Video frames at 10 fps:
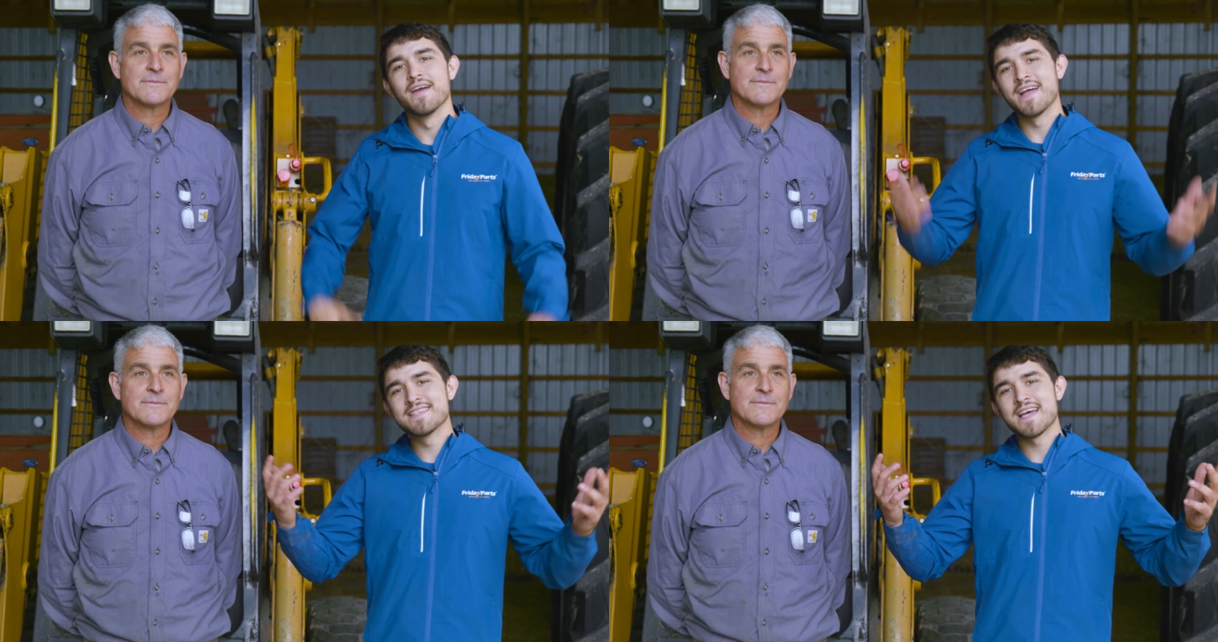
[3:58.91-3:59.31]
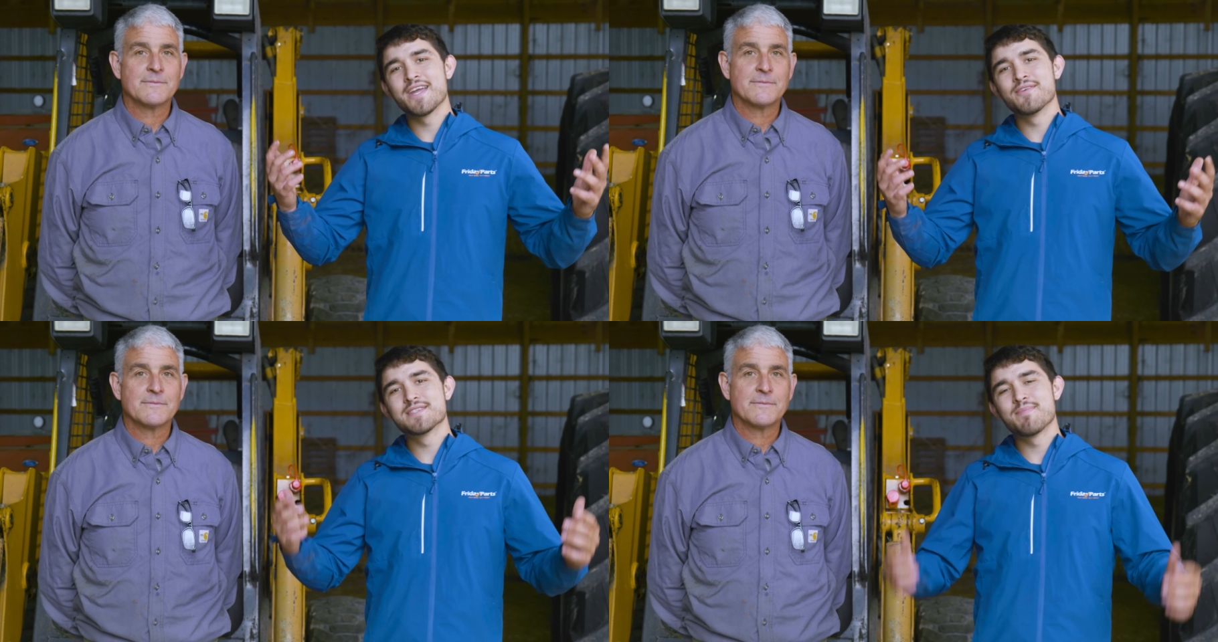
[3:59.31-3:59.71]
Speaker 1: And that's how
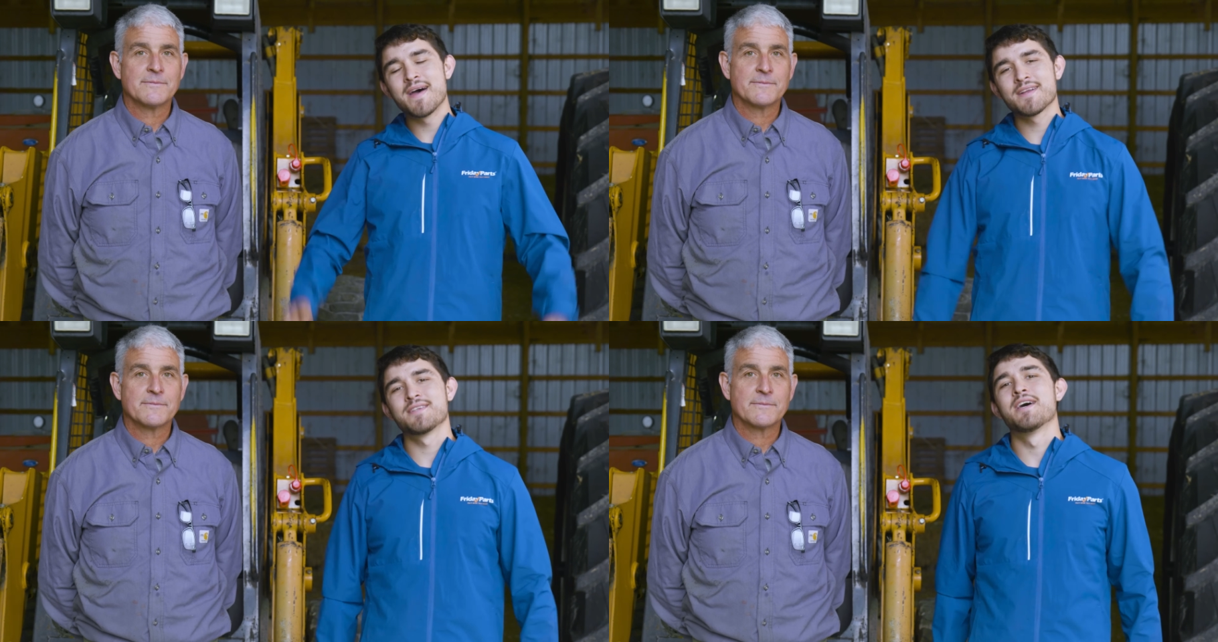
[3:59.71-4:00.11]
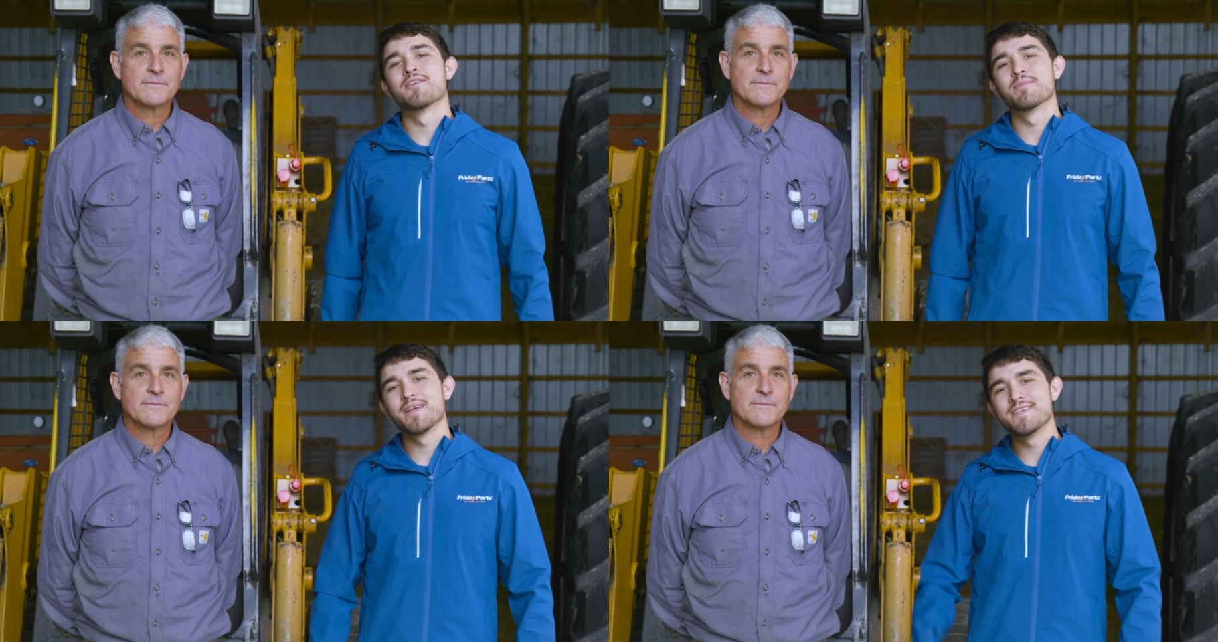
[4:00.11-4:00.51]
you inspect
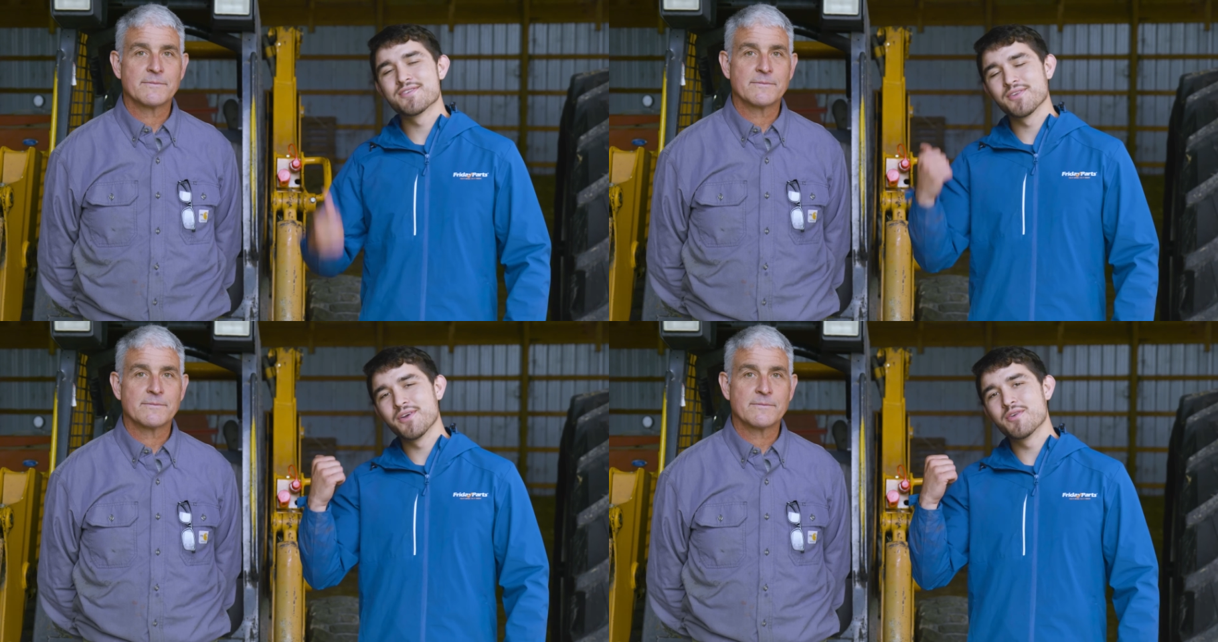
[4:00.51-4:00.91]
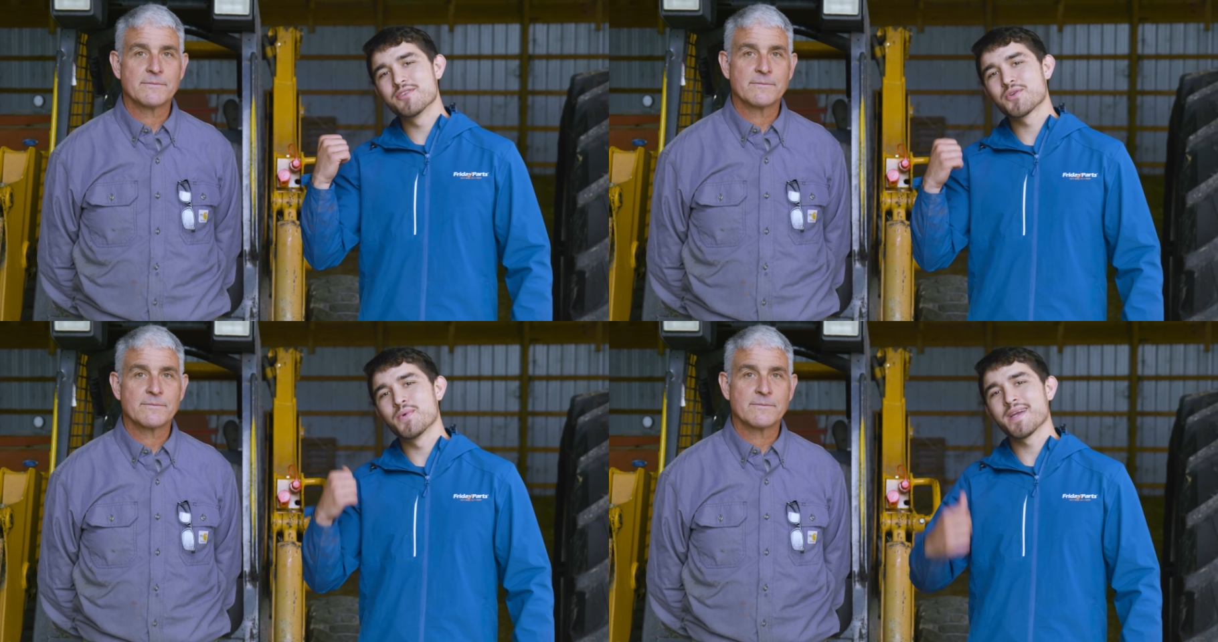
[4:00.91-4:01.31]
and replace your
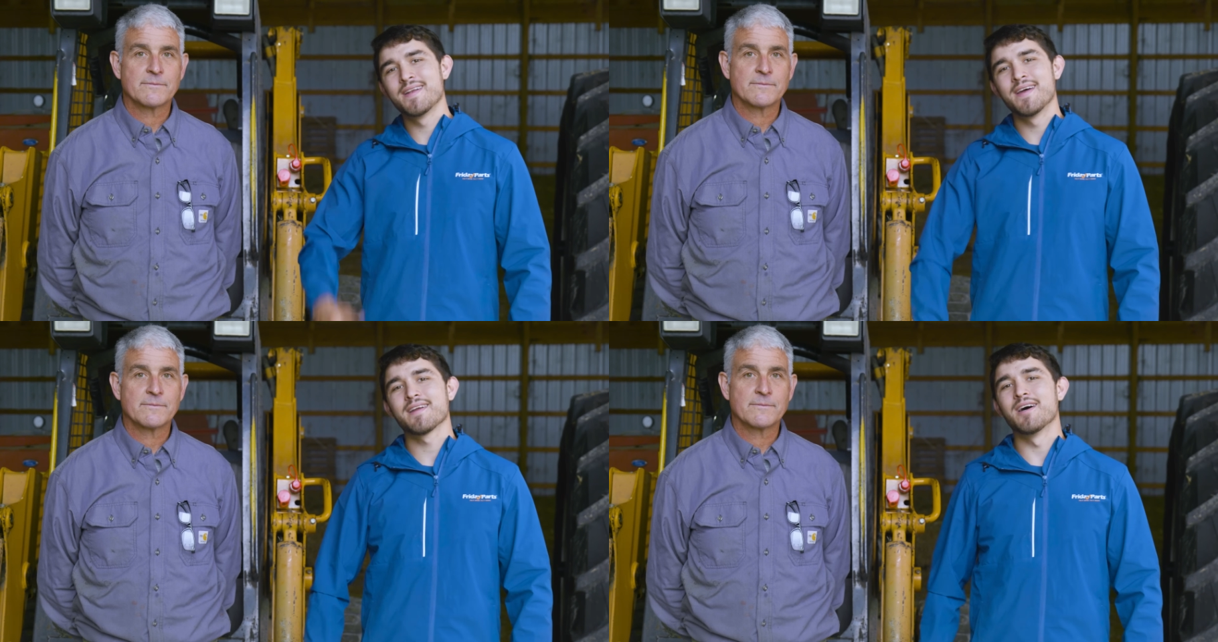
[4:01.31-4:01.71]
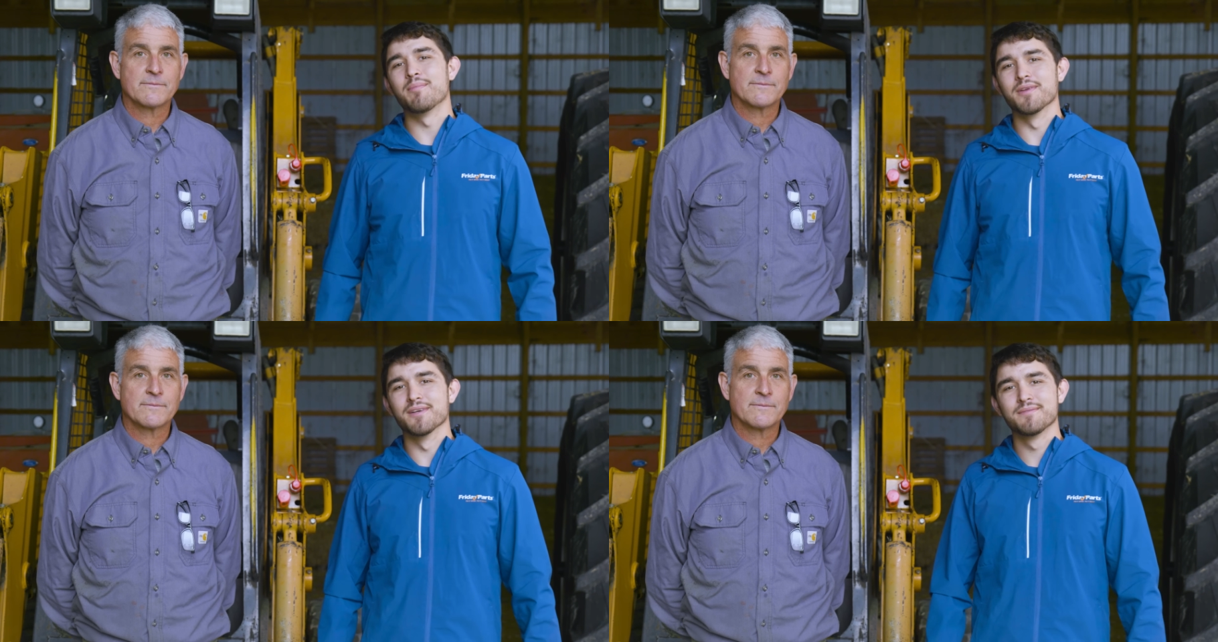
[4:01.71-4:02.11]
loader's quick connect
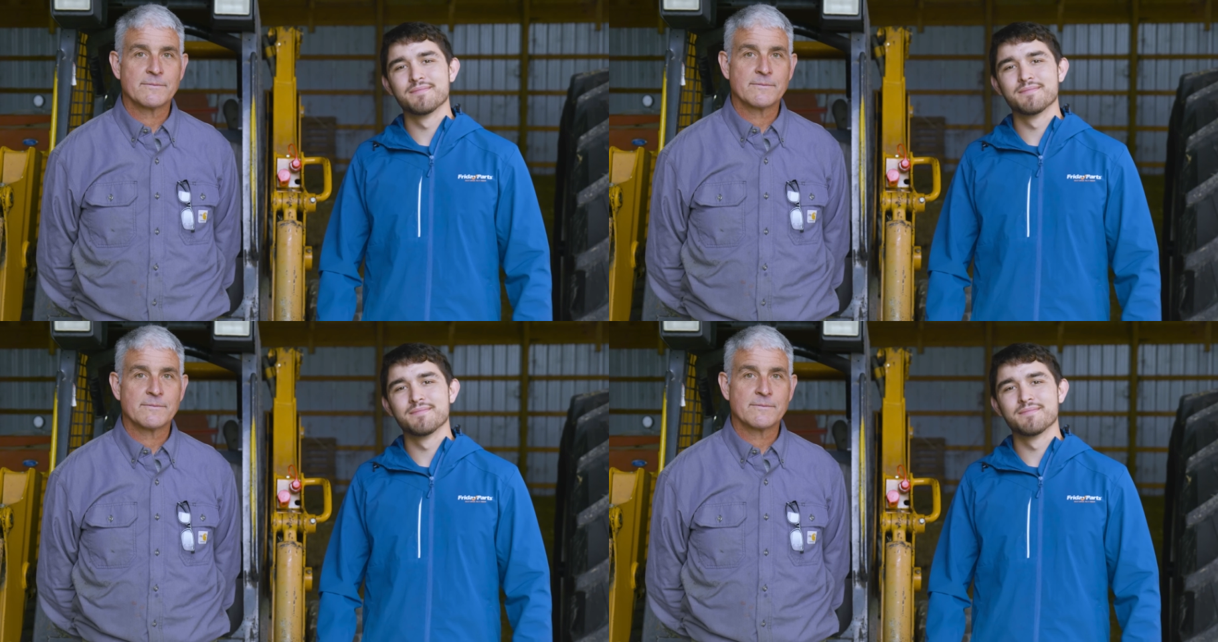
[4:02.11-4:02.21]
coupler.